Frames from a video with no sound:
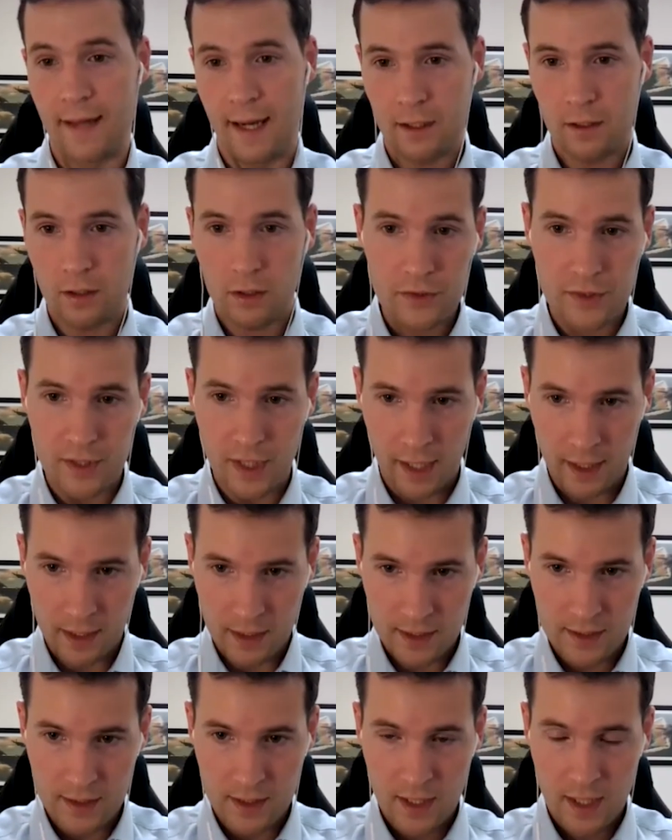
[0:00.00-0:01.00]
that
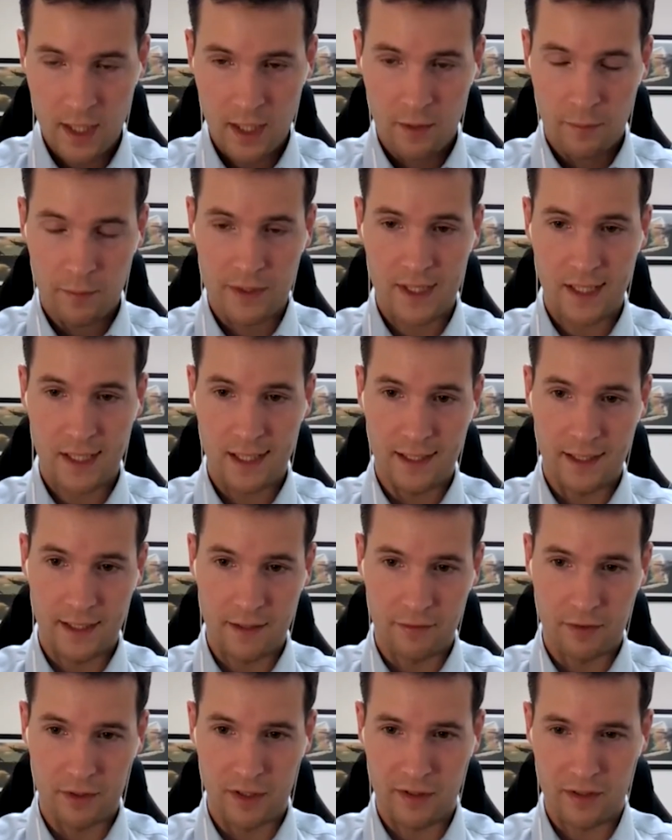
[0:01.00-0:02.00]
context, particularly
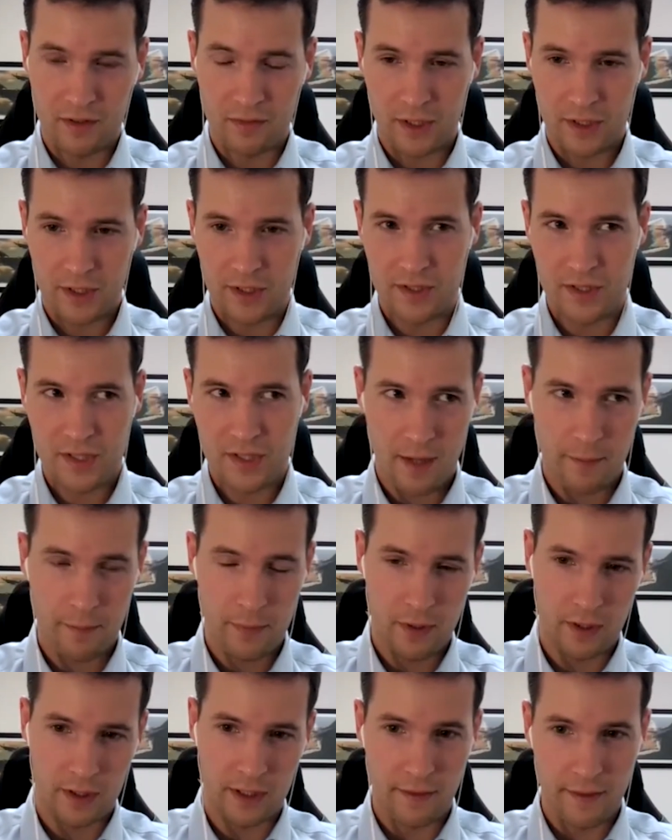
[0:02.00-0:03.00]
given that the Russians kept
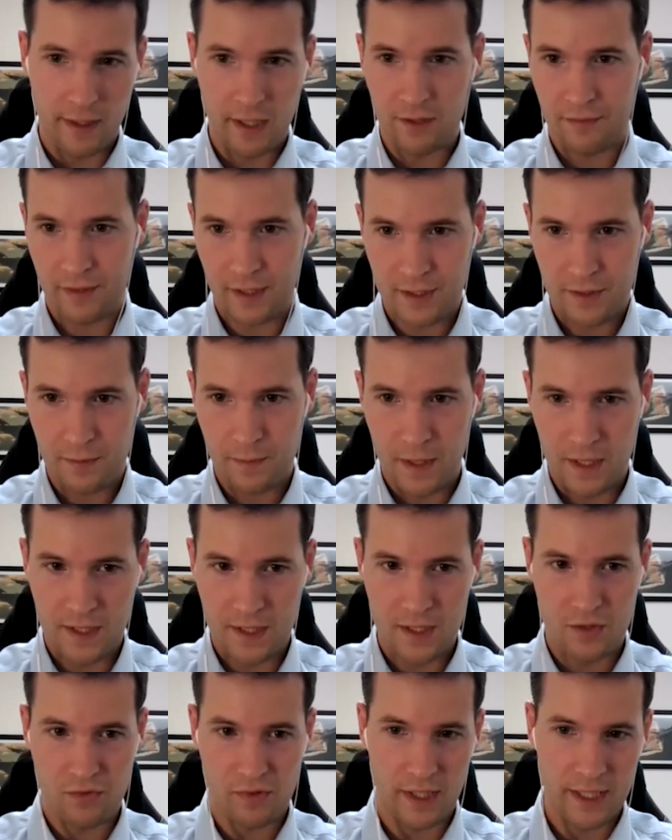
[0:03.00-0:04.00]
putting their air defense
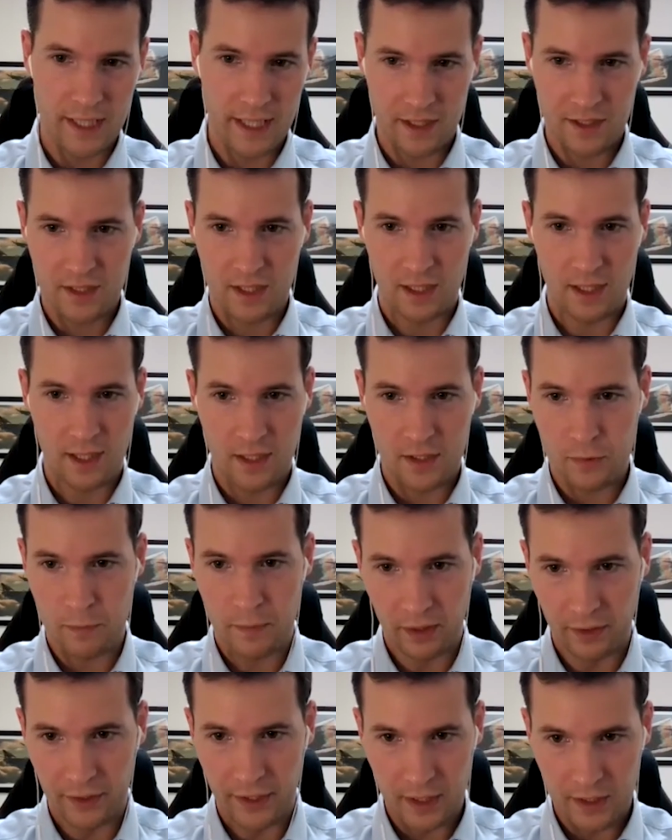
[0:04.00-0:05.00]
pieces right next to large
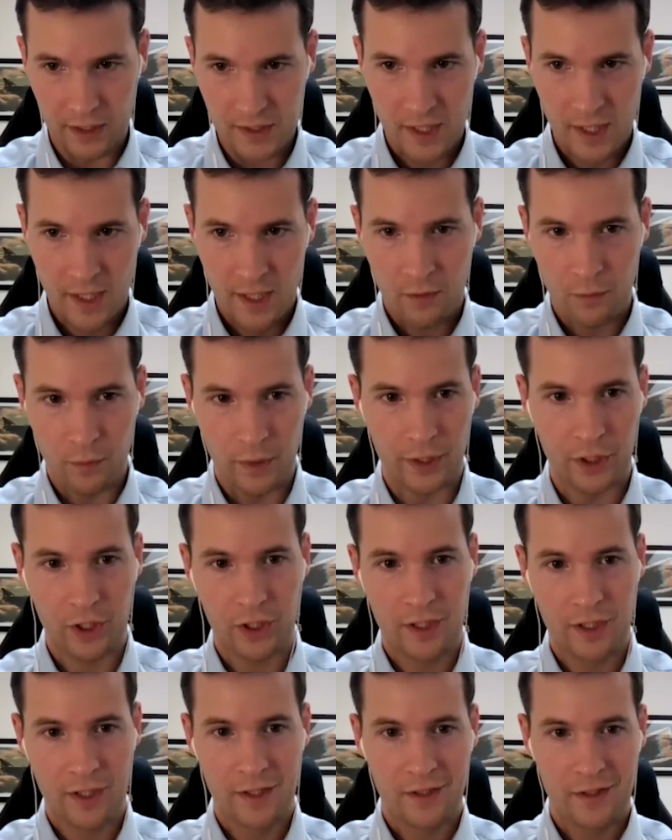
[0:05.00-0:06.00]
buildings,
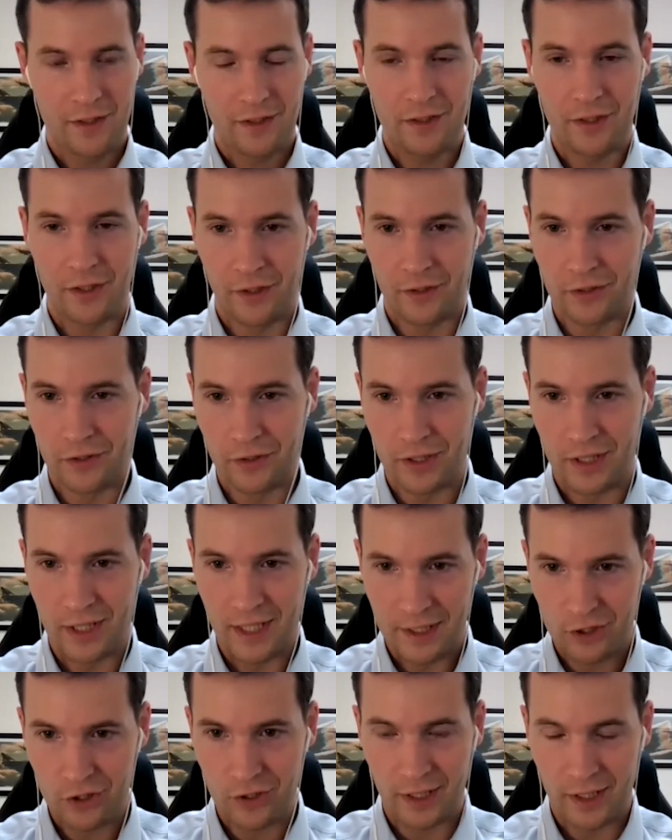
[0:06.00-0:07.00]
which, you can
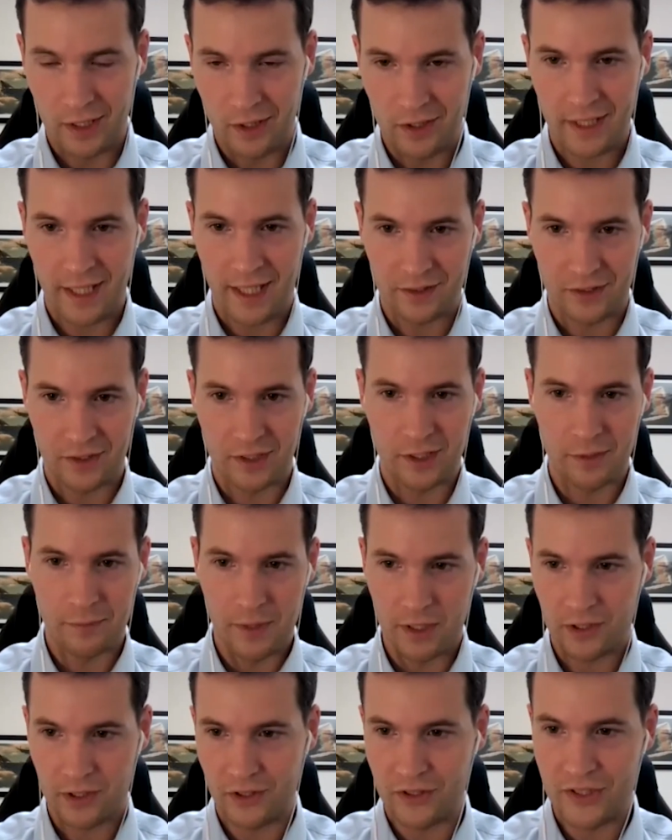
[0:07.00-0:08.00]
literally look at in
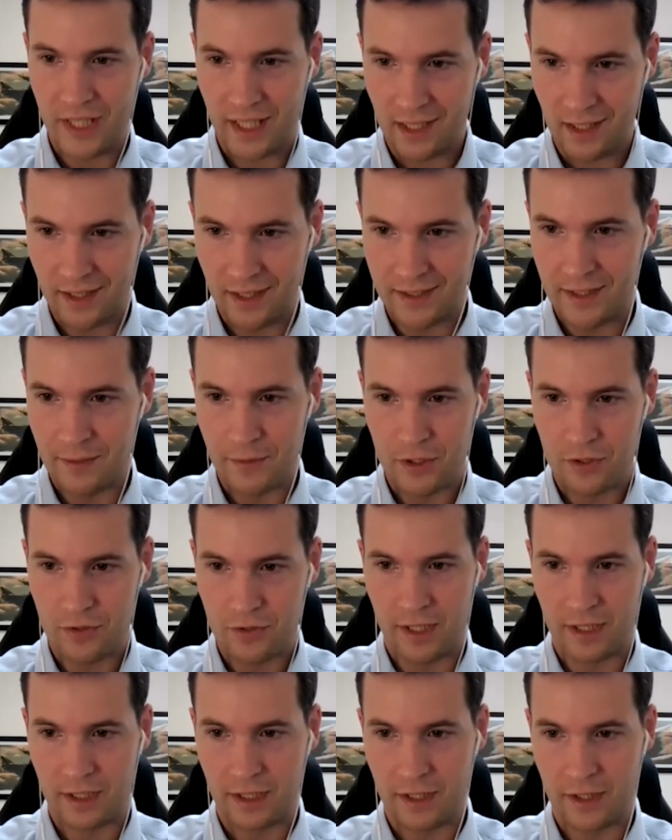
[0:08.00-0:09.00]
commercial satellite
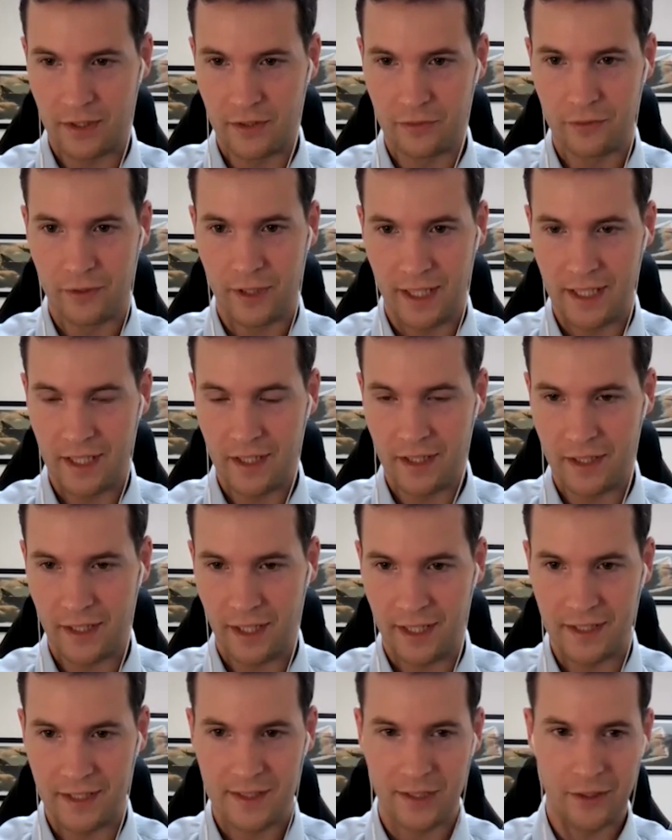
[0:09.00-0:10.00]
imagery and go, right,
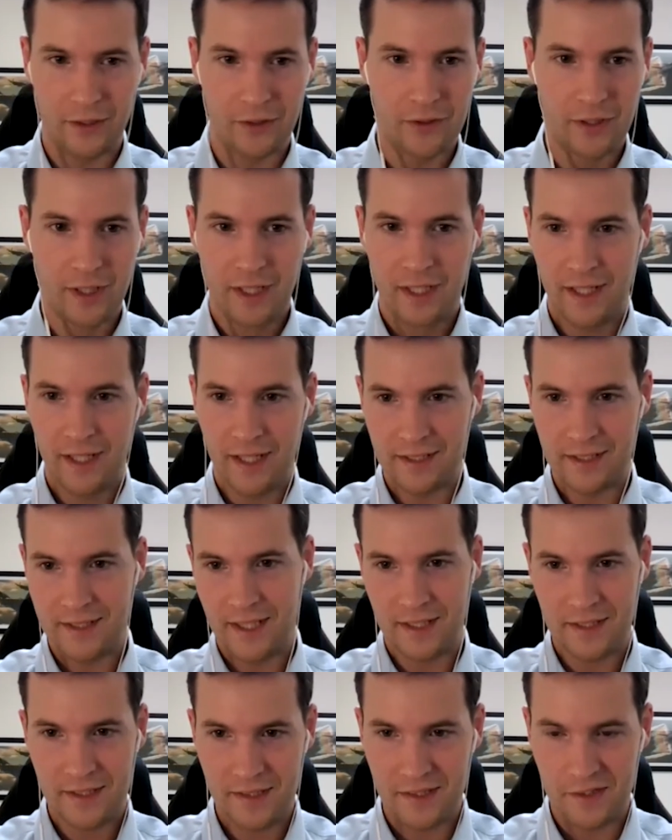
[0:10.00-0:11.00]
okay, so it's
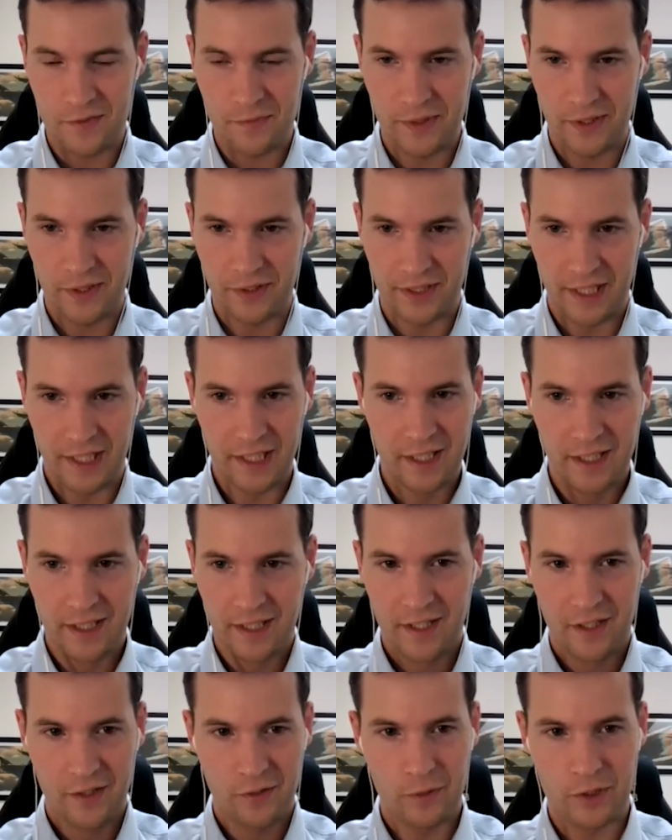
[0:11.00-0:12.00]
next to this building,
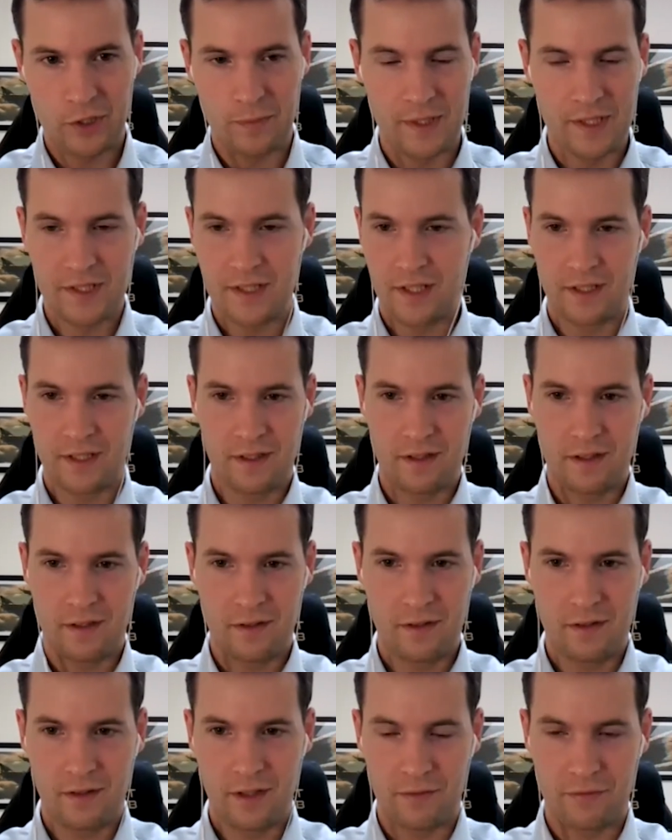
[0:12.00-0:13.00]
which means that
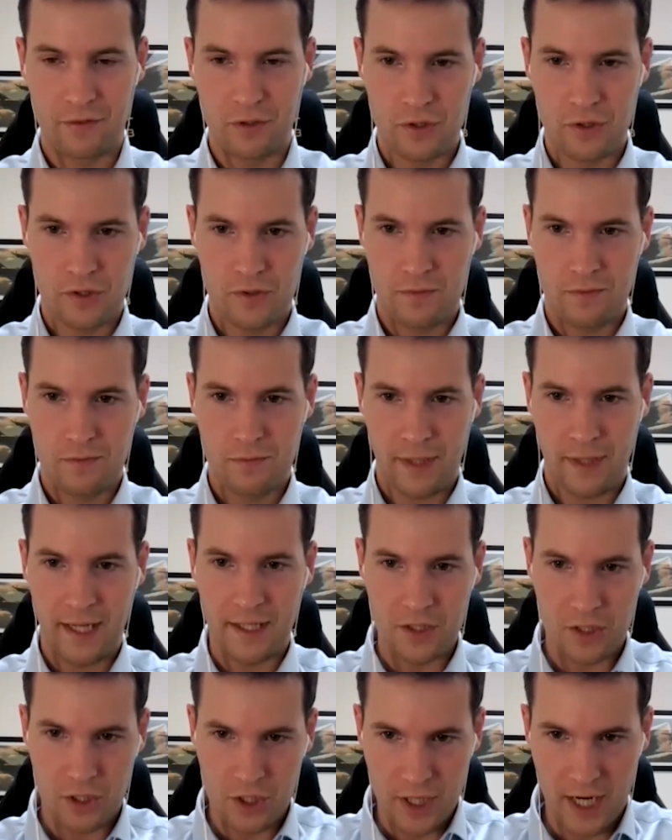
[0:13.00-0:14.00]
if you just
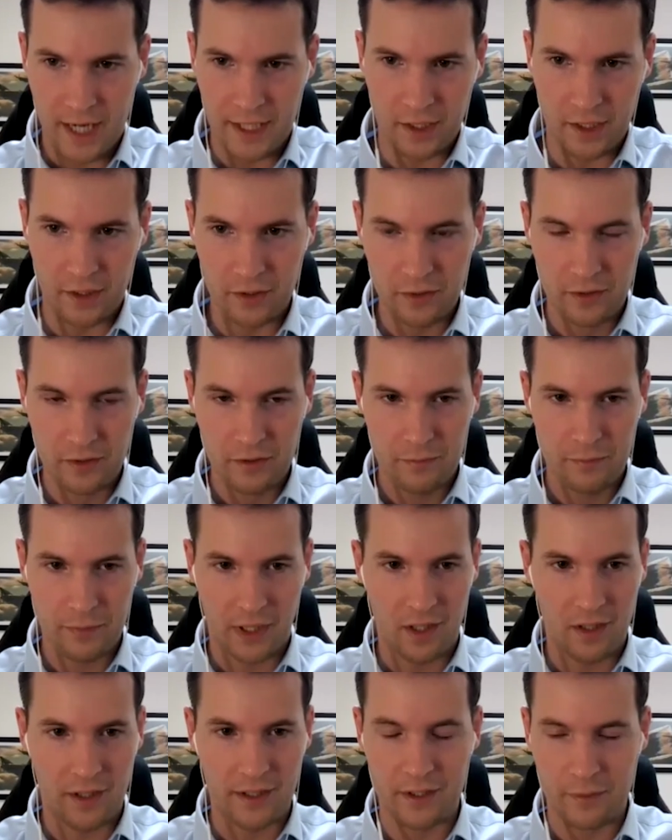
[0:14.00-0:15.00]
paint a shadow
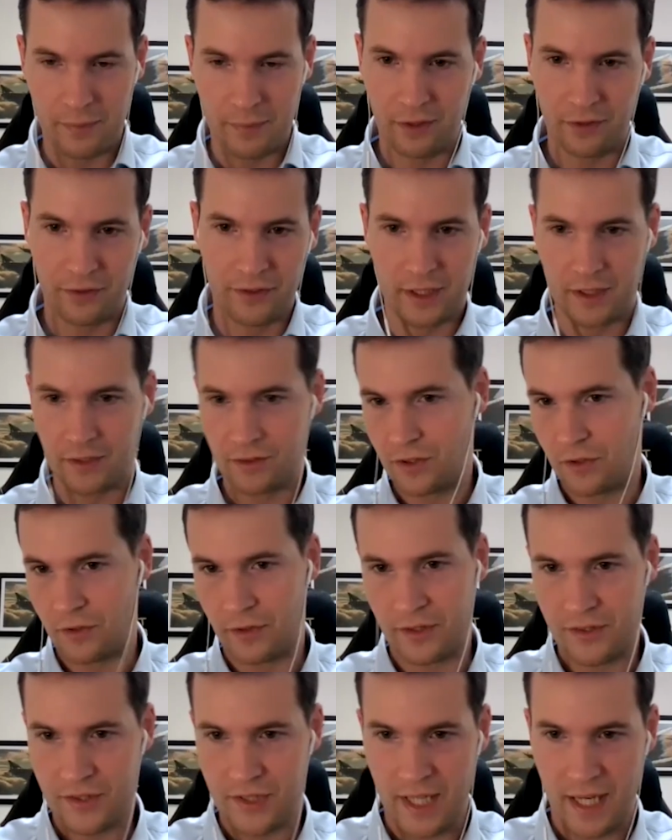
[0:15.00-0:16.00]
behind the building to
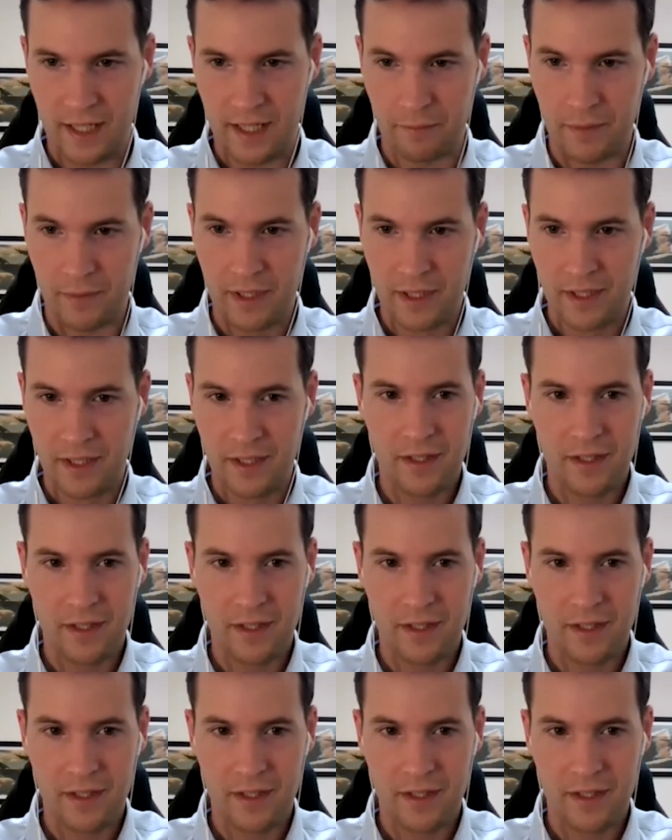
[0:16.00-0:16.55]
the SAM,